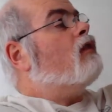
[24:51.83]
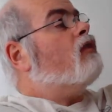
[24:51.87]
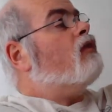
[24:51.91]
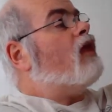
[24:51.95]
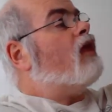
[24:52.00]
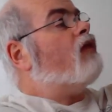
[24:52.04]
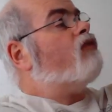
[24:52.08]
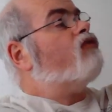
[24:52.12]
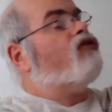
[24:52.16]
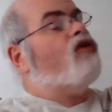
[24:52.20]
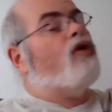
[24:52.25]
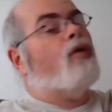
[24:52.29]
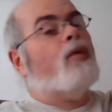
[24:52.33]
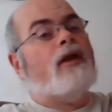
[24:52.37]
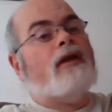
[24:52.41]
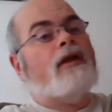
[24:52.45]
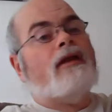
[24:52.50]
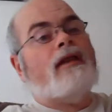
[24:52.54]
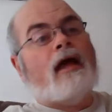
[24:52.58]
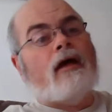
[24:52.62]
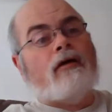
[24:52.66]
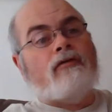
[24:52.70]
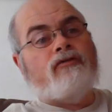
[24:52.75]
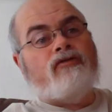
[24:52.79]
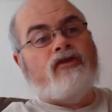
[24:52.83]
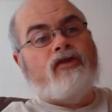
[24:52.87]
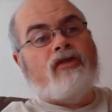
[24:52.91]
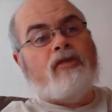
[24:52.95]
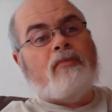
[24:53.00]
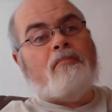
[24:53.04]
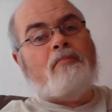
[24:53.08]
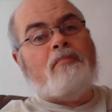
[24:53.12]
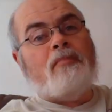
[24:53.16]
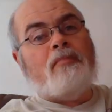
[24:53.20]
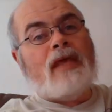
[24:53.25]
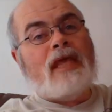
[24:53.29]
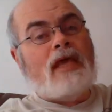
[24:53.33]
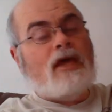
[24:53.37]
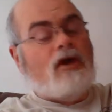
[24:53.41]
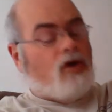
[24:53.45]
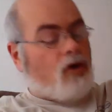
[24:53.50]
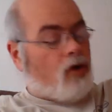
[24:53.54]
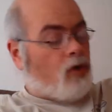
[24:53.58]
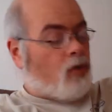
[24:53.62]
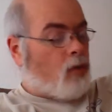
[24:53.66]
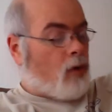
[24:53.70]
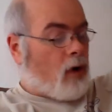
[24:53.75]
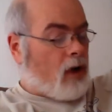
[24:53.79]
That's going down to the B
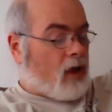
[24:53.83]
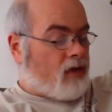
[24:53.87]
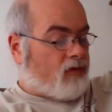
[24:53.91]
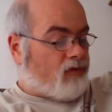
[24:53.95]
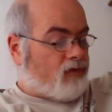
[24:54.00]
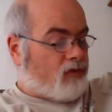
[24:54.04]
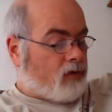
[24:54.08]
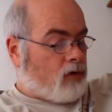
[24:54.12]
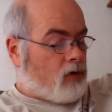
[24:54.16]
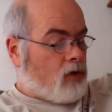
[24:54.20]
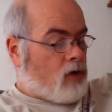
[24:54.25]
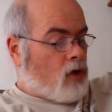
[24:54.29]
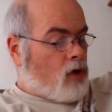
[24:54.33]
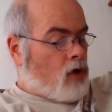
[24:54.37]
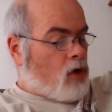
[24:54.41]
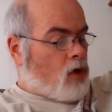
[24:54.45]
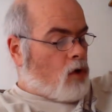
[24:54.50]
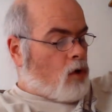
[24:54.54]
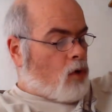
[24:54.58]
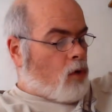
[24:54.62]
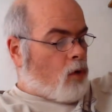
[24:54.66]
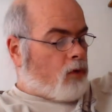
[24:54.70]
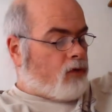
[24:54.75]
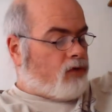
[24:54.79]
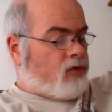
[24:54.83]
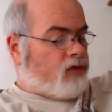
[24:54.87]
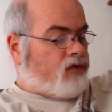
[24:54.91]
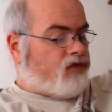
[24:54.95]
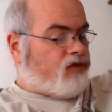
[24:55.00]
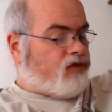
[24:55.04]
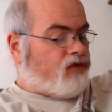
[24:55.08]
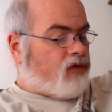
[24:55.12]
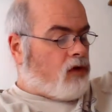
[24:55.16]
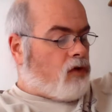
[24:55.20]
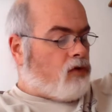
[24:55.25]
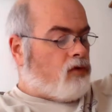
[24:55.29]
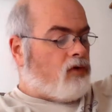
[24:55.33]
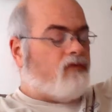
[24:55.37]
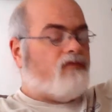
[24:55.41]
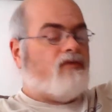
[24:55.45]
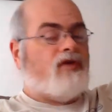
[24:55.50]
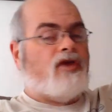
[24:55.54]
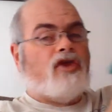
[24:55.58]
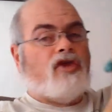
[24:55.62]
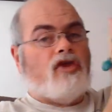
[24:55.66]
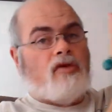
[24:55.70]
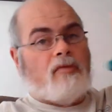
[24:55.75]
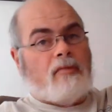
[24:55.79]
horizon, or the zone of
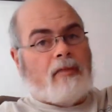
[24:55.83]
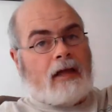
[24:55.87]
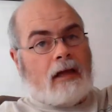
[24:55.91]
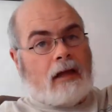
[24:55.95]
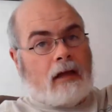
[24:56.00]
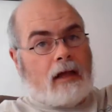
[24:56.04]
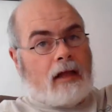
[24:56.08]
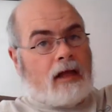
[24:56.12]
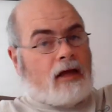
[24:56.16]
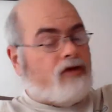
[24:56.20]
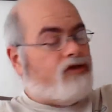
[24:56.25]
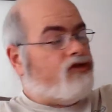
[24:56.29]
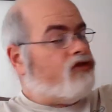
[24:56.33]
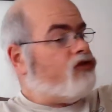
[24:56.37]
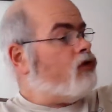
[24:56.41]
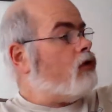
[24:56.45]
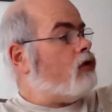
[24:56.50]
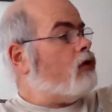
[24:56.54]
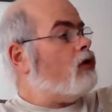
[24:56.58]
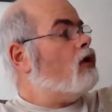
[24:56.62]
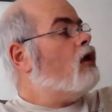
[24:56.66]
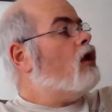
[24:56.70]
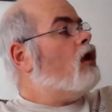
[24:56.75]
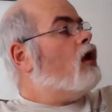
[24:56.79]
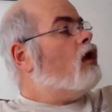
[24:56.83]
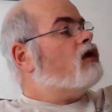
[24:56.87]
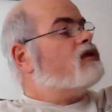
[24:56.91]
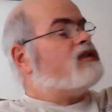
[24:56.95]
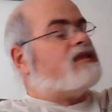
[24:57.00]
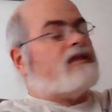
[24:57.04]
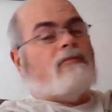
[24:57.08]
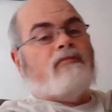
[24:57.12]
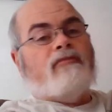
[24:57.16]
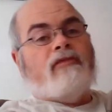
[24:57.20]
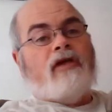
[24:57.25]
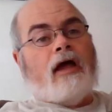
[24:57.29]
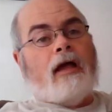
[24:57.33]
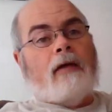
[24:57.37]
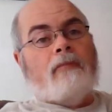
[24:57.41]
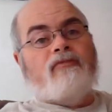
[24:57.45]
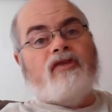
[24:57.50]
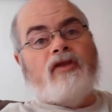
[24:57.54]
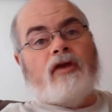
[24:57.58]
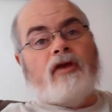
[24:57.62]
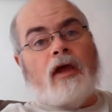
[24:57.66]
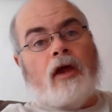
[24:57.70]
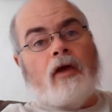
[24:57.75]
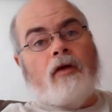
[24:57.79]
accumulation.
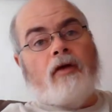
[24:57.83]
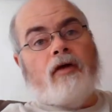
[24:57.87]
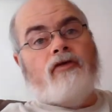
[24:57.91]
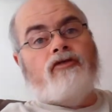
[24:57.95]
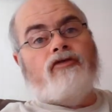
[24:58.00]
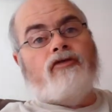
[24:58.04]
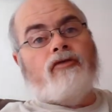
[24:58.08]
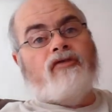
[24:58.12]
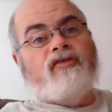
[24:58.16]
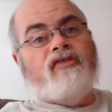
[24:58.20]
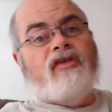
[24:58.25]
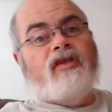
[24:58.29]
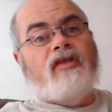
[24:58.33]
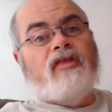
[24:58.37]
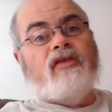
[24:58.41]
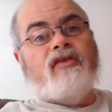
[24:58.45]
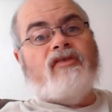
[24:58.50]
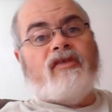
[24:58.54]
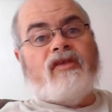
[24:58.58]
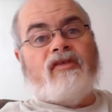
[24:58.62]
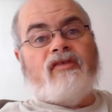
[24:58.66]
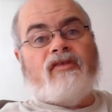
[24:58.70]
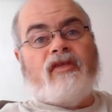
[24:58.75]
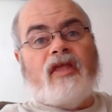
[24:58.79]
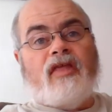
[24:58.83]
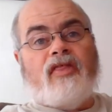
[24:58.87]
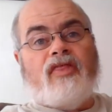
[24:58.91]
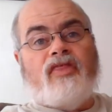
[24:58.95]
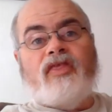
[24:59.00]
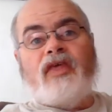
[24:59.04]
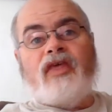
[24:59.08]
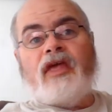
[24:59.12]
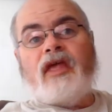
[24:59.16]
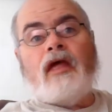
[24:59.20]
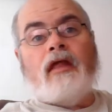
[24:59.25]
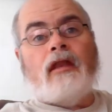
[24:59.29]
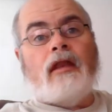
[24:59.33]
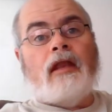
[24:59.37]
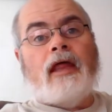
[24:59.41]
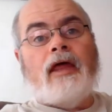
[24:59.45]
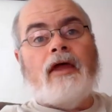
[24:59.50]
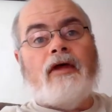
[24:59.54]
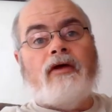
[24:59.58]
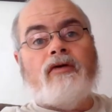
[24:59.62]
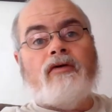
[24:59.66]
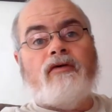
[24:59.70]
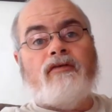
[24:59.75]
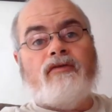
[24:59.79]
Sometimes in areas you'll see this as a thick
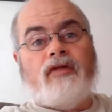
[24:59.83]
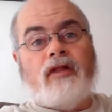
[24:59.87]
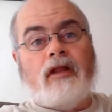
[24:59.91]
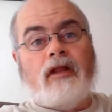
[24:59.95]
layer of